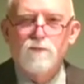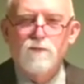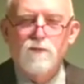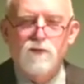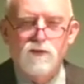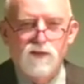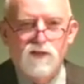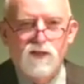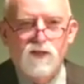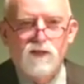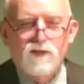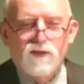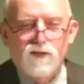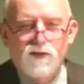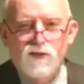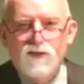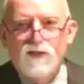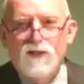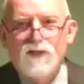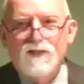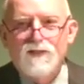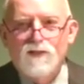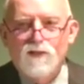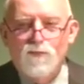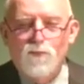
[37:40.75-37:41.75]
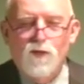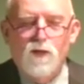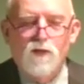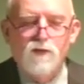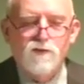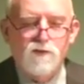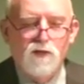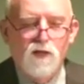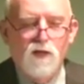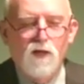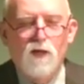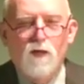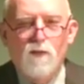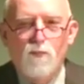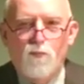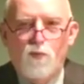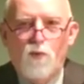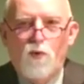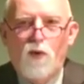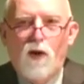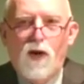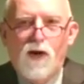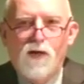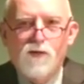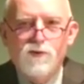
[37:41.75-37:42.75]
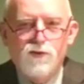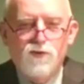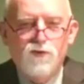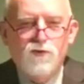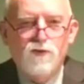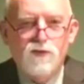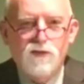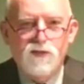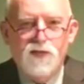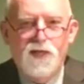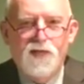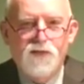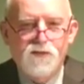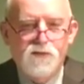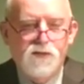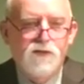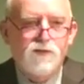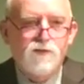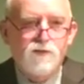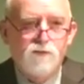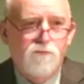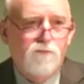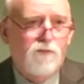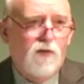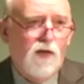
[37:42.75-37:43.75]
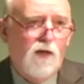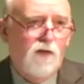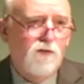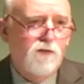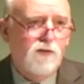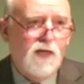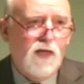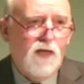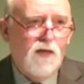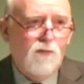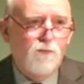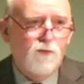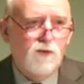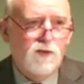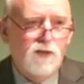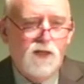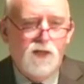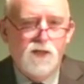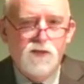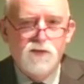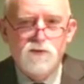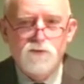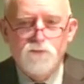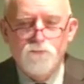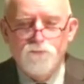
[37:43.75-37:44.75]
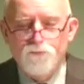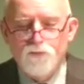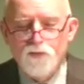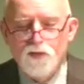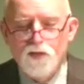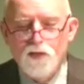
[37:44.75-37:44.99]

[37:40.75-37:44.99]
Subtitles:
essentially 60 months prior to the date that you filed the application?